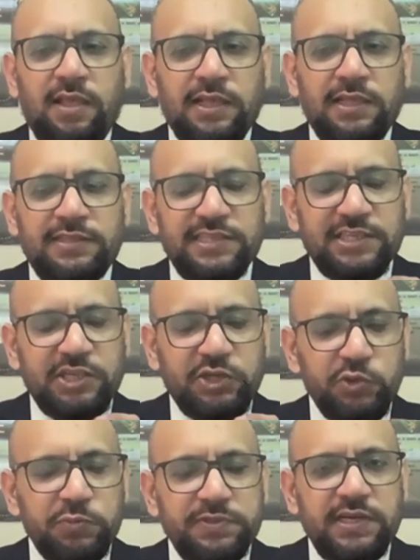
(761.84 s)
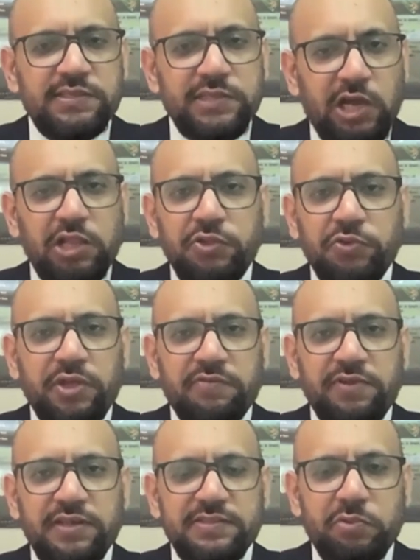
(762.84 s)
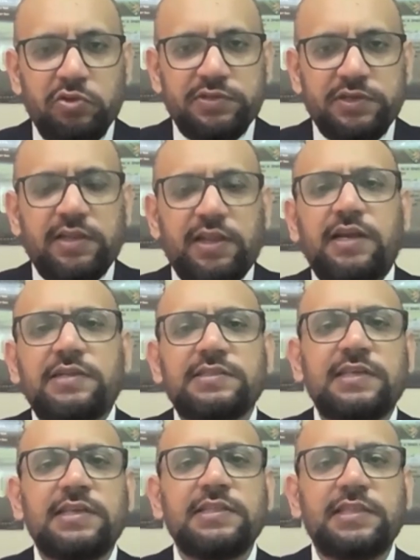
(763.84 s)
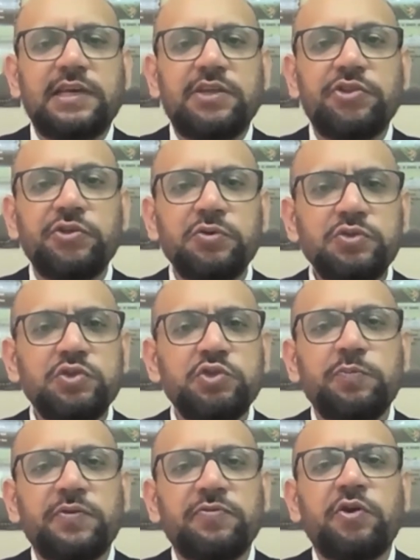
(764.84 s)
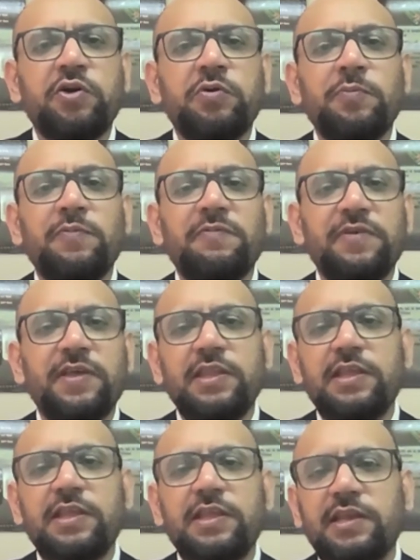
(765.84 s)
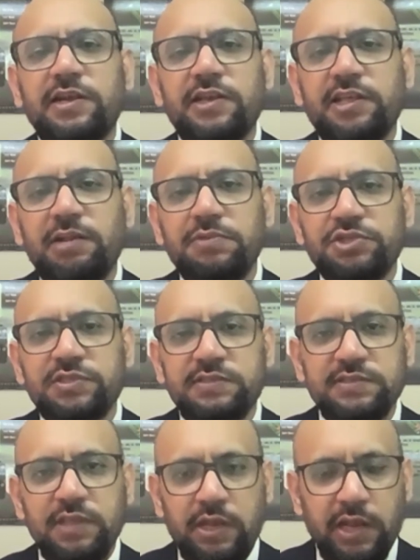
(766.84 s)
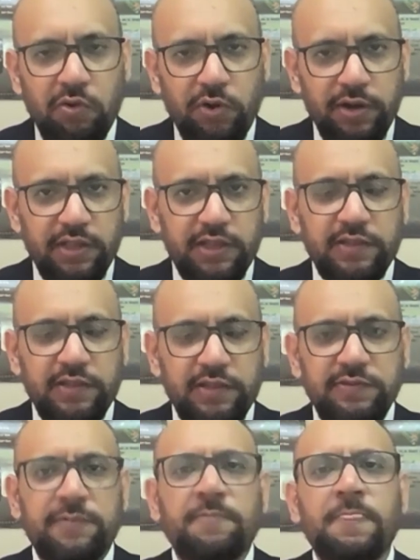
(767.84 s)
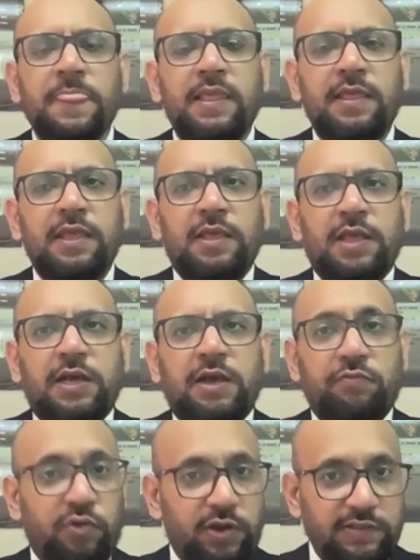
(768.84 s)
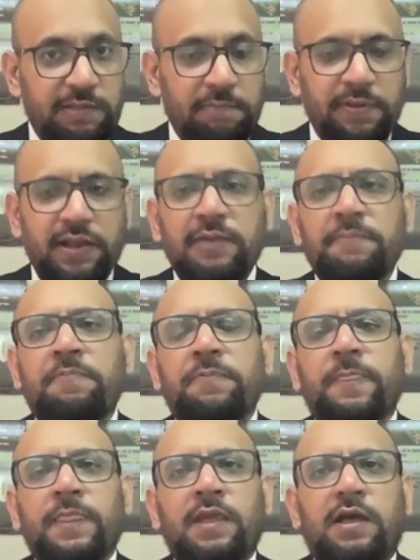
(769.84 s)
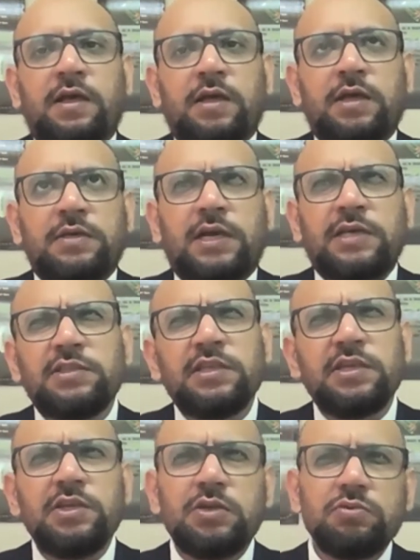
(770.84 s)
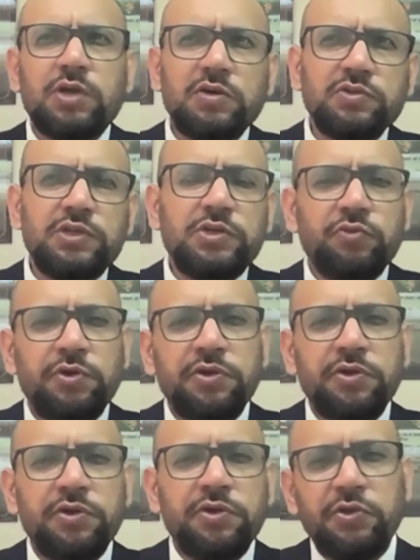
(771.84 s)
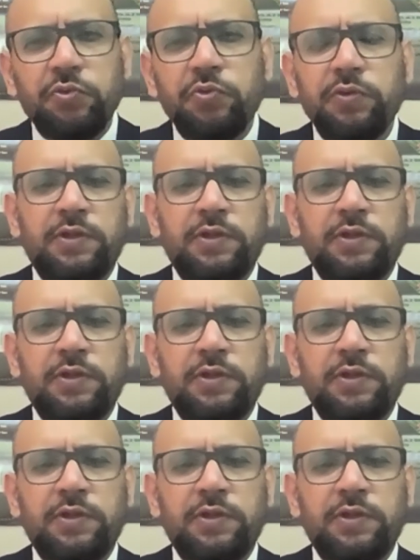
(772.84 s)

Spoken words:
the CubeSats, although they are very small satellites, they are used to perform very critical missions nowadays. For example, I think in 2022,